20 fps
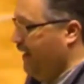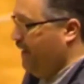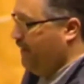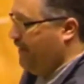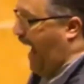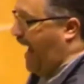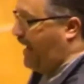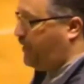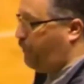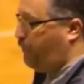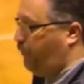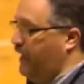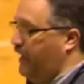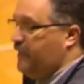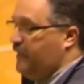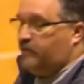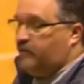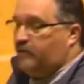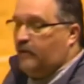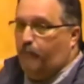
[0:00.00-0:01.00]
it's pretty
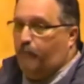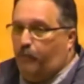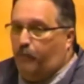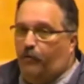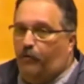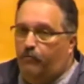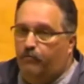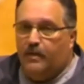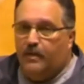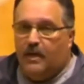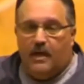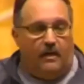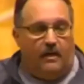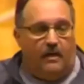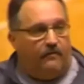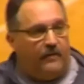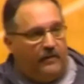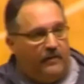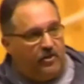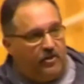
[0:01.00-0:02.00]
simple.
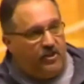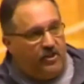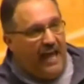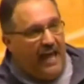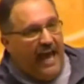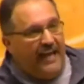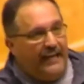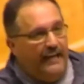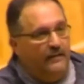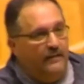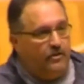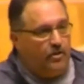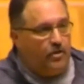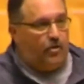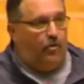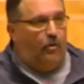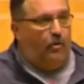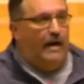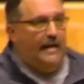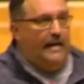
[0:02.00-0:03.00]
The second
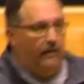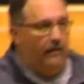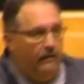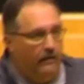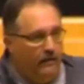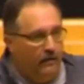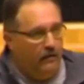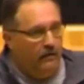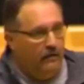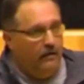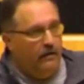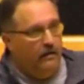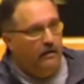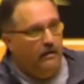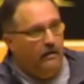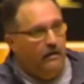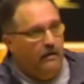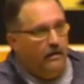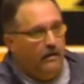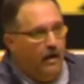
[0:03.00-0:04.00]
screener,
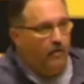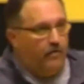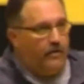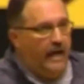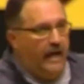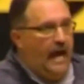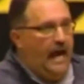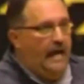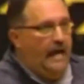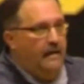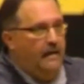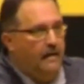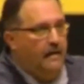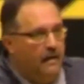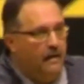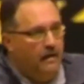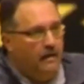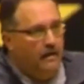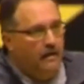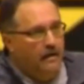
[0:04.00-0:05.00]
okay,
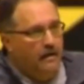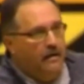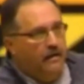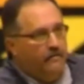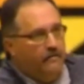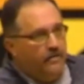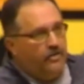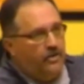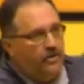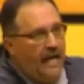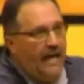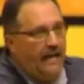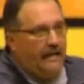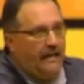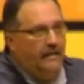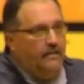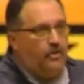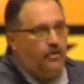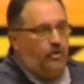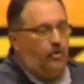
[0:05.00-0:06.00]
the second
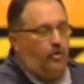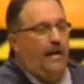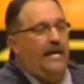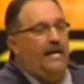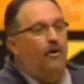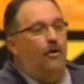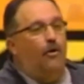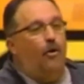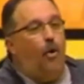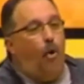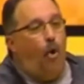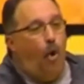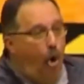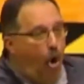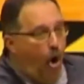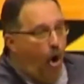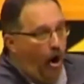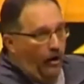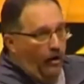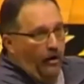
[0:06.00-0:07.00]
screener,
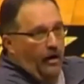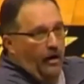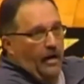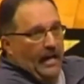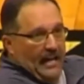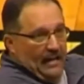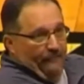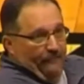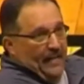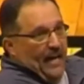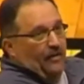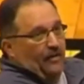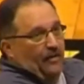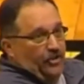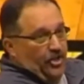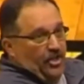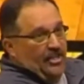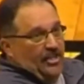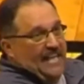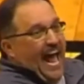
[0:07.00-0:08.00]
or if they're
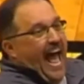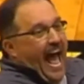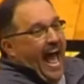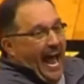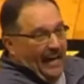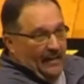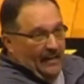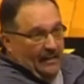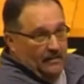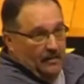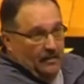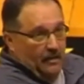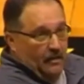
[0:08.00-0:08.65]
stacked,